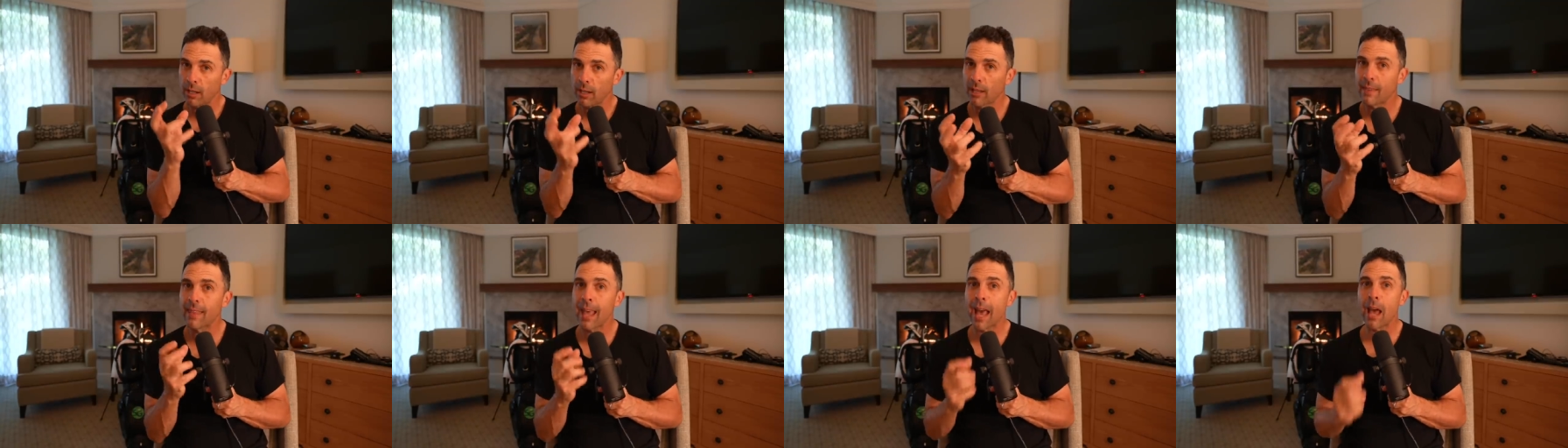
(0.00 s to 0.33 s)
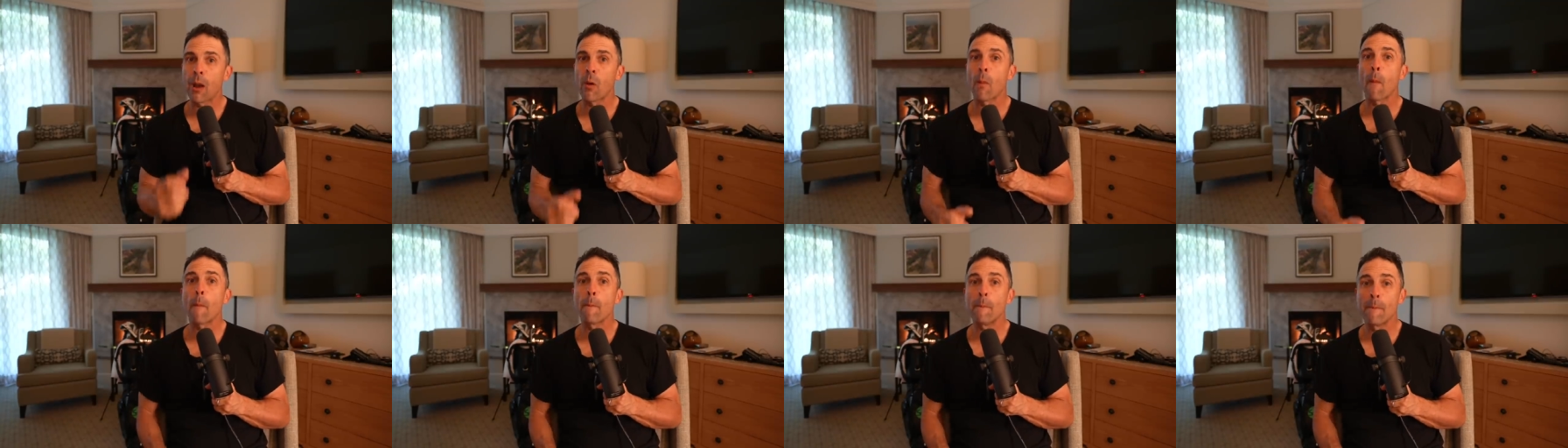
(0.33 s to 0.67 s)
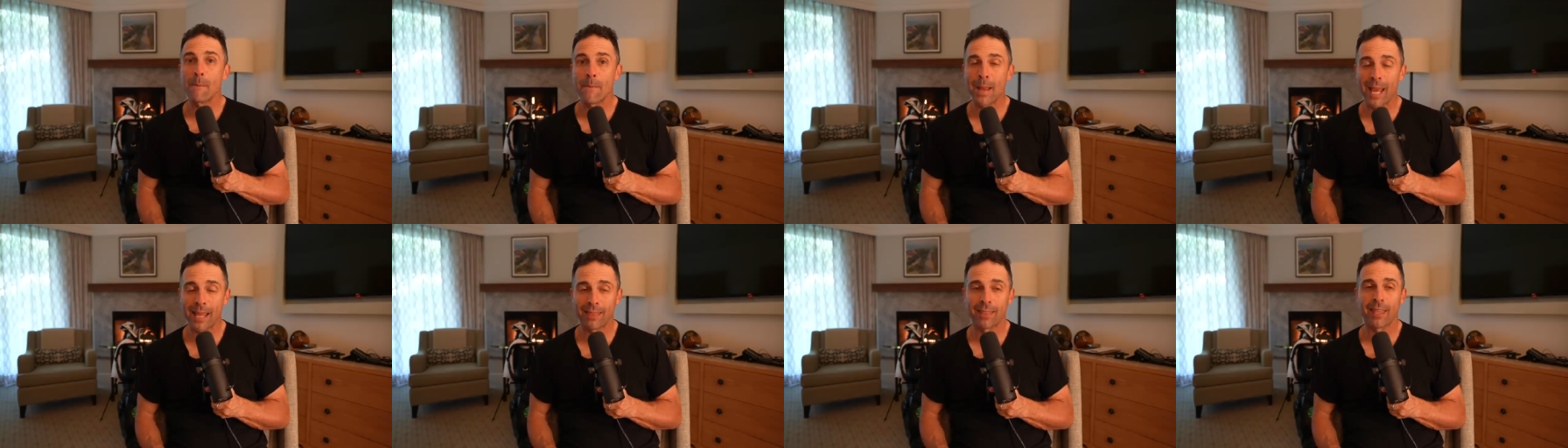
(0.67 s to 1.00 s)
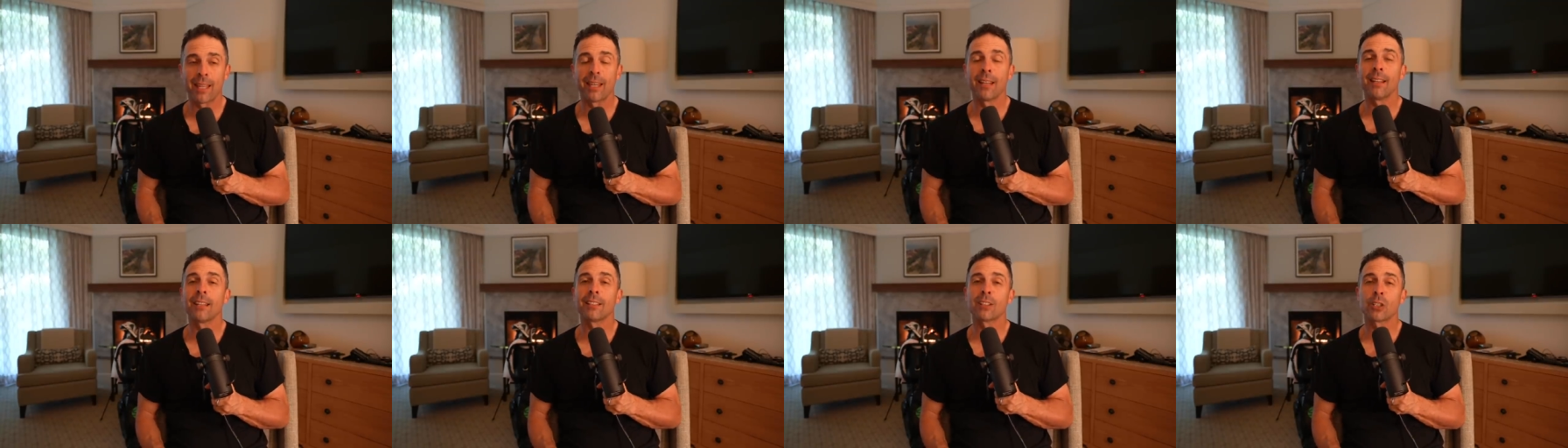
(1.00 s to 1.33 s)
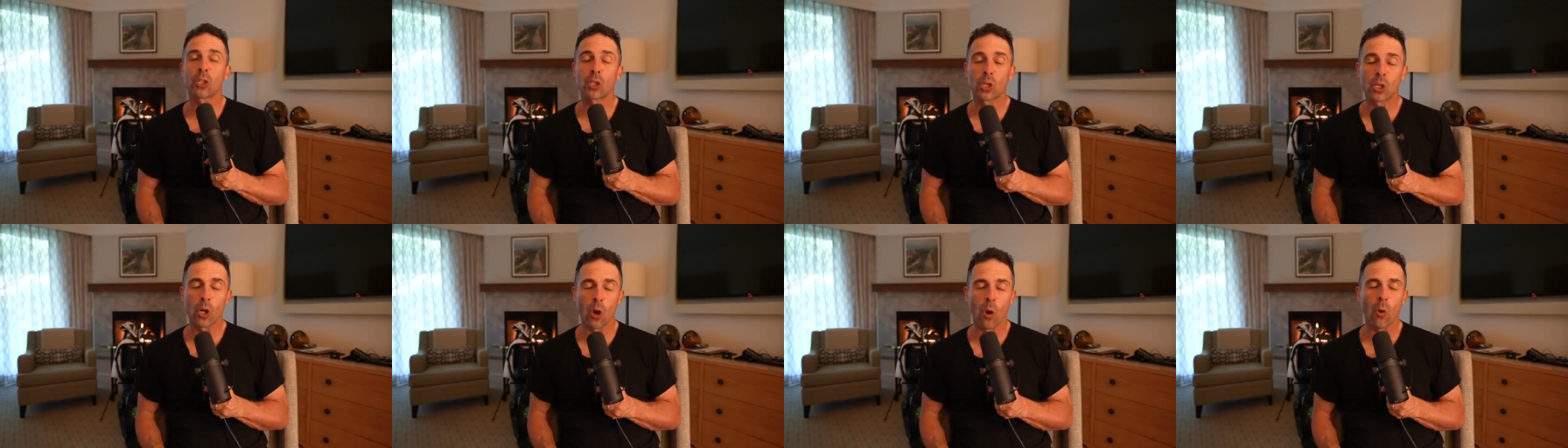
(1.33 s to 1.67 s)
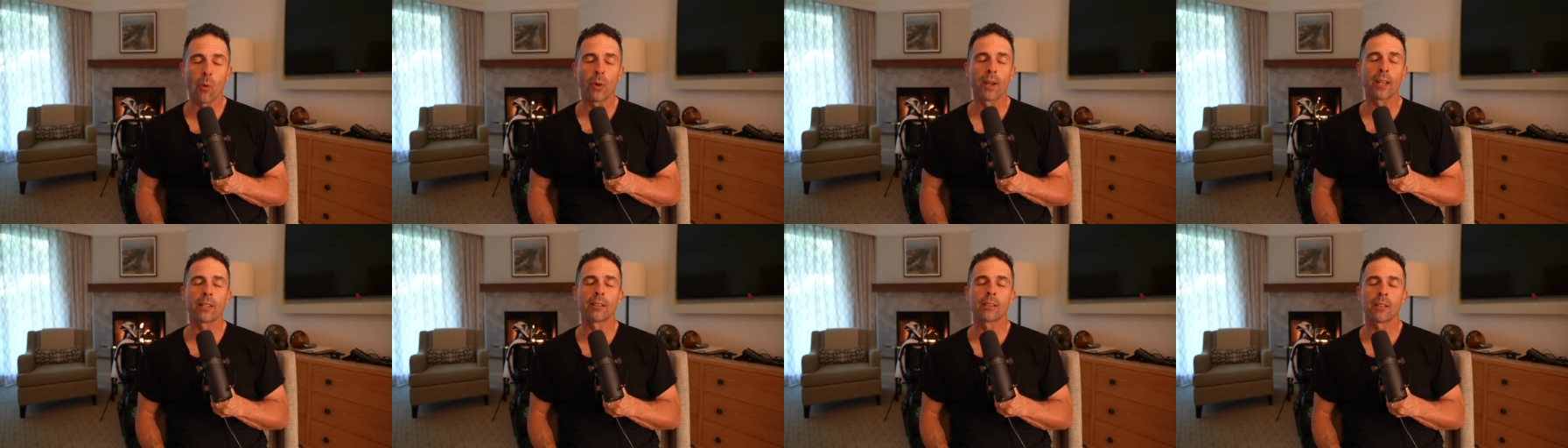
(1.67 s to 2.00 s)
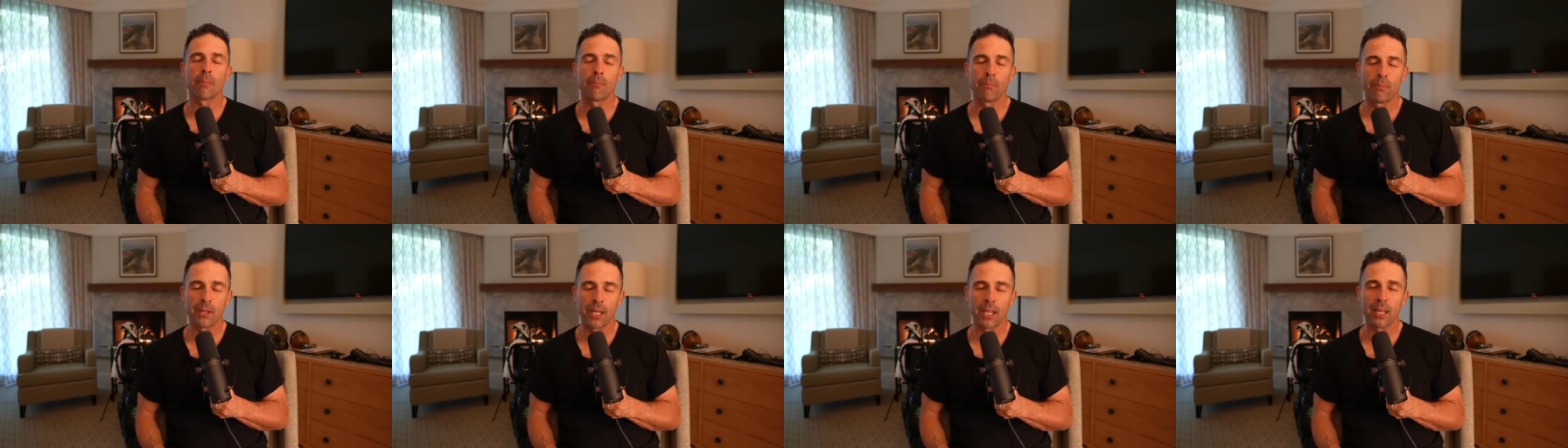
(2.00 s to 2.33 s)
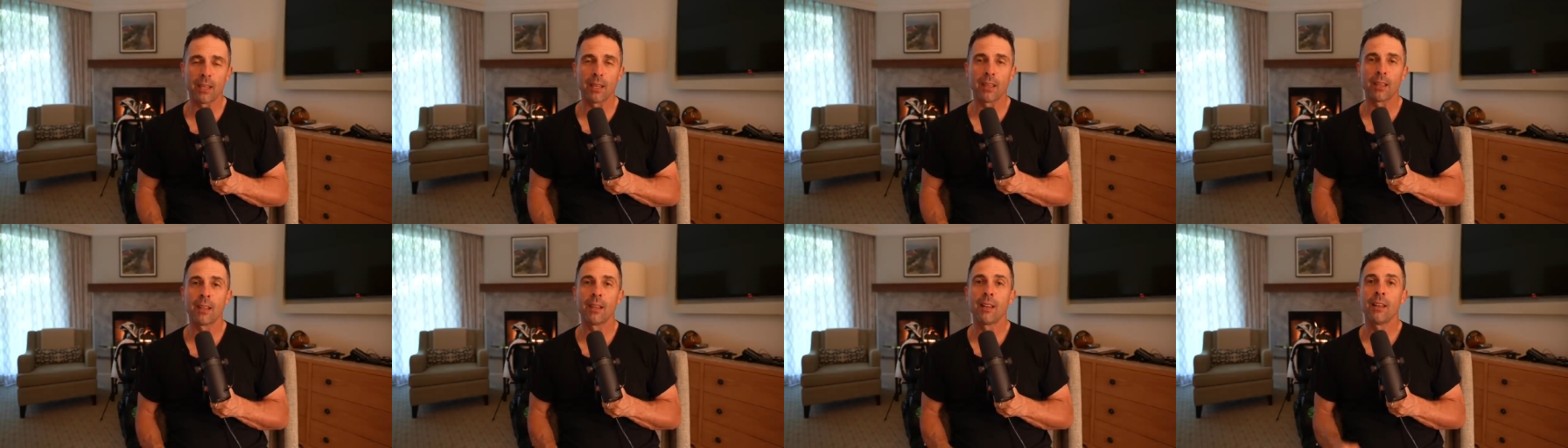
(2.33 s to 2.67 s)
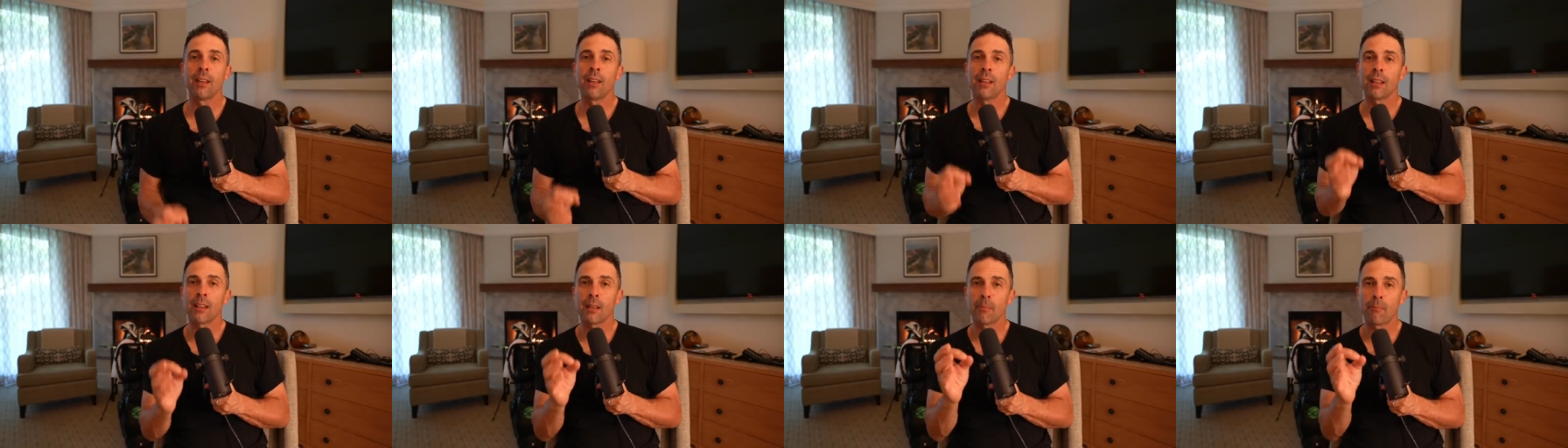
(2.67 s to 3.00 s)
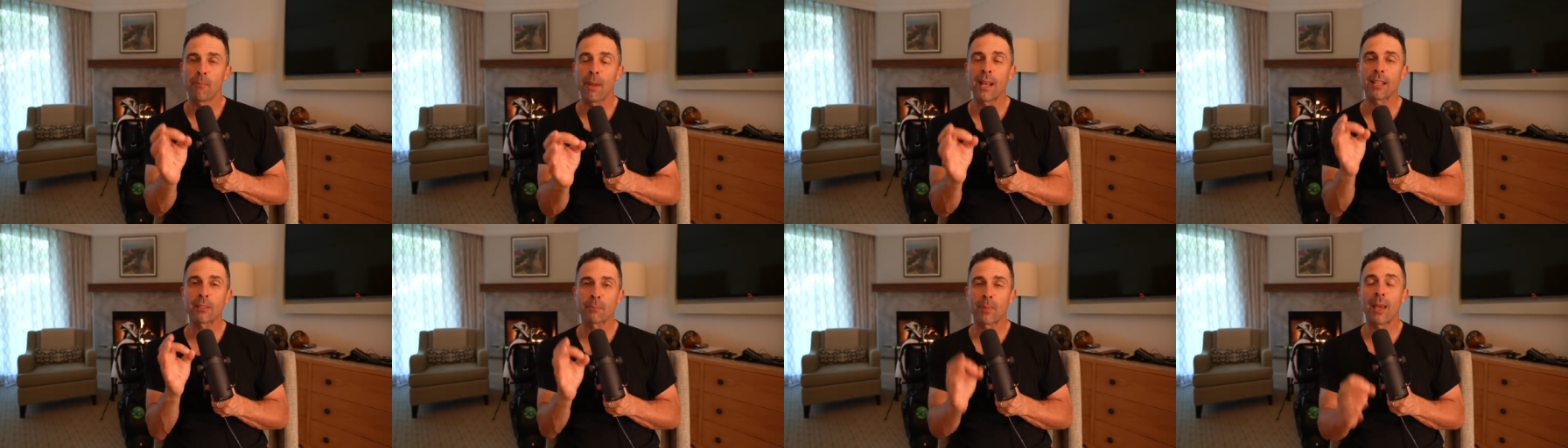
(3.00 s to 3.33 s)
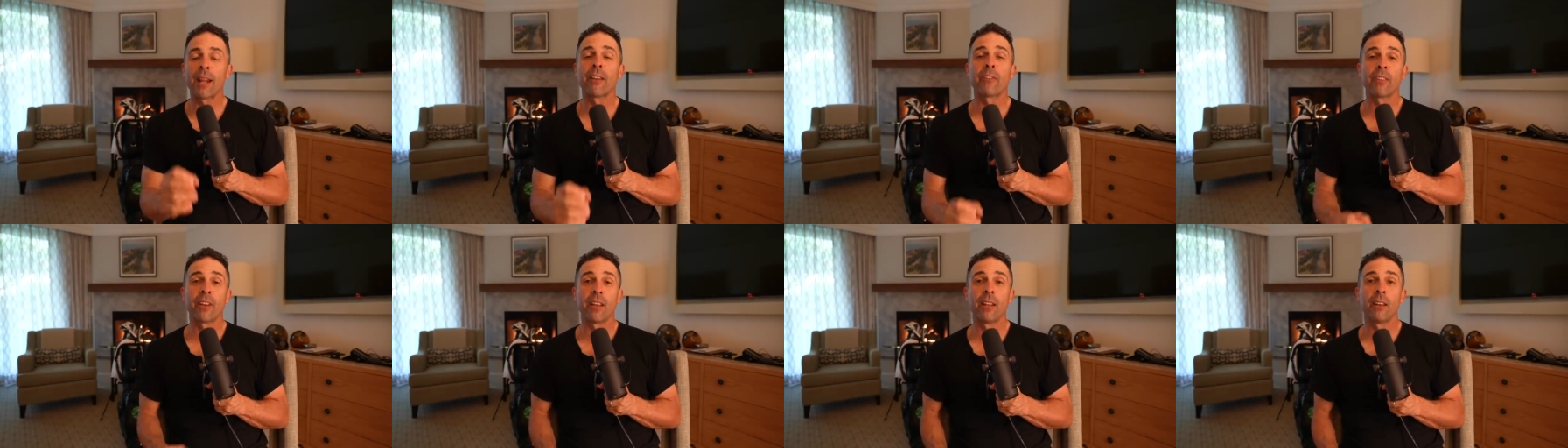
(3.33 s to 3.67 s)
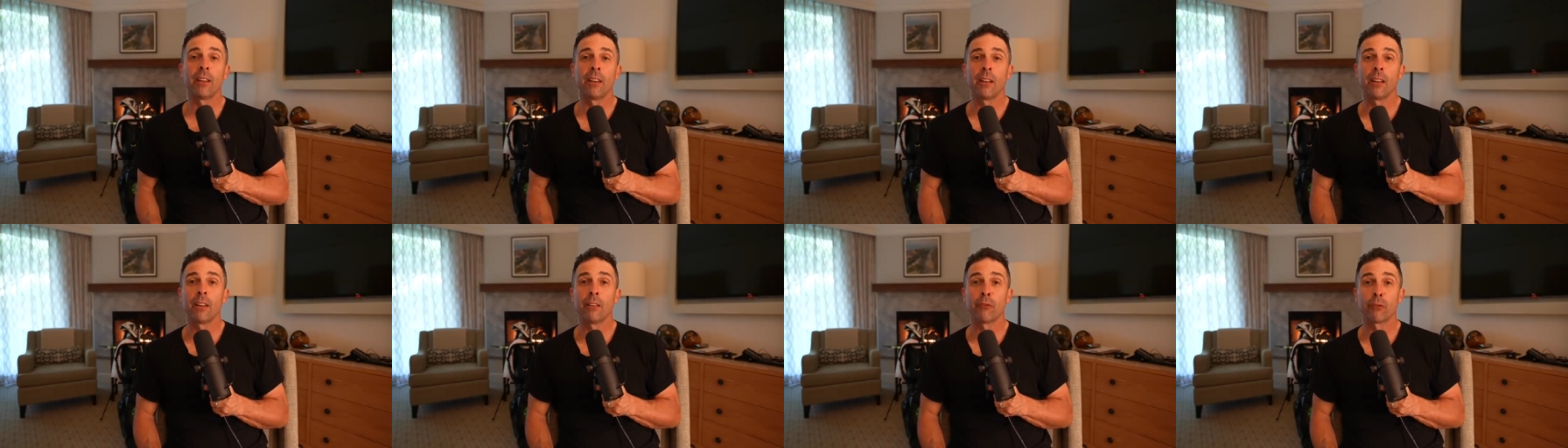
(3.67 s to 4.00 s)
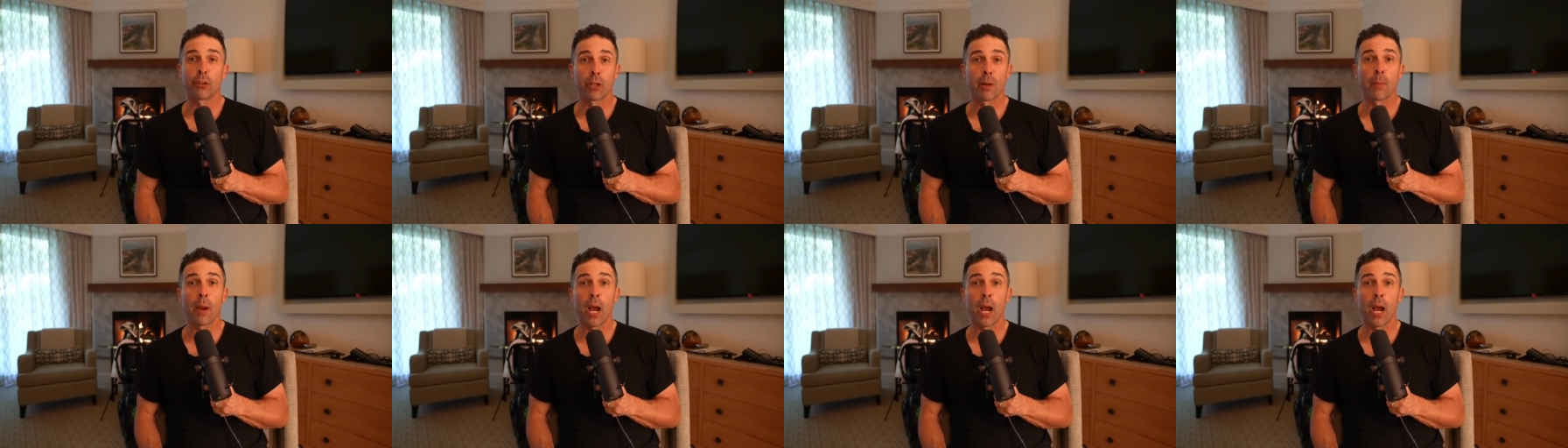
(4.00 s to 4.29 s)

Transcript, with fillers: and that method is going to be the best benefit for your